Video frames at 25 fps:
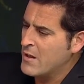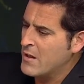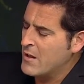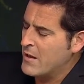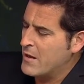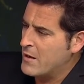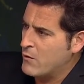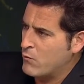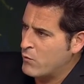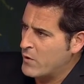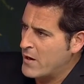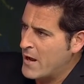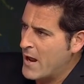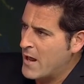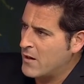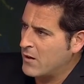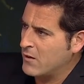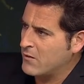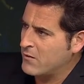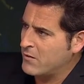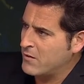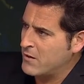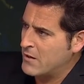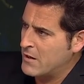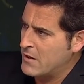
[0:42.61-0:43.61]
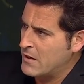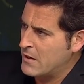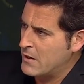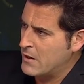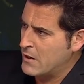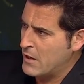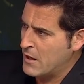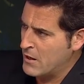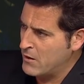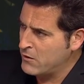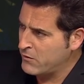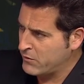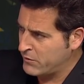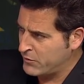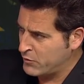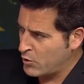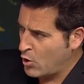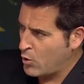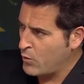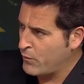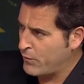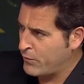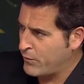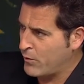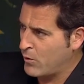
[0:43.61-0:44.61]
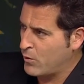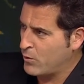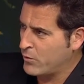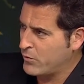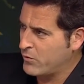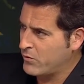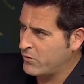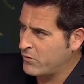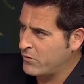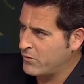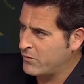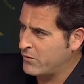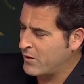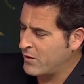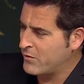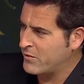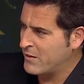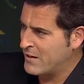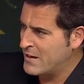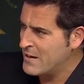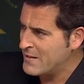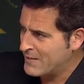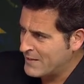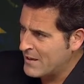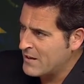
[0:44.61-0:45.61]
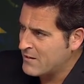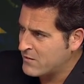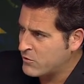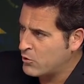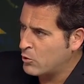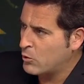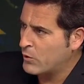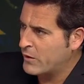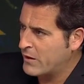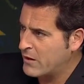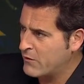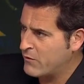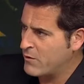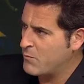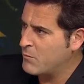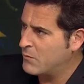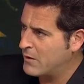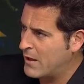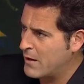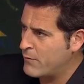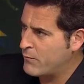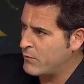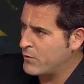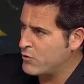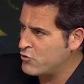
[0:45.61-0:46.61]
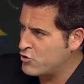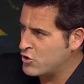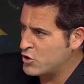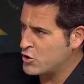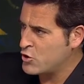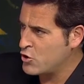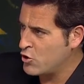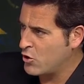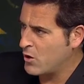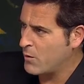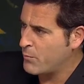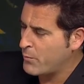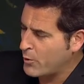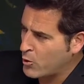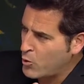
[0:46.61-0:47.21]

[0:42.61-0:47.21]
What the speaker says: In reality, his no vote, he thinks it'll give him leverage in Europe.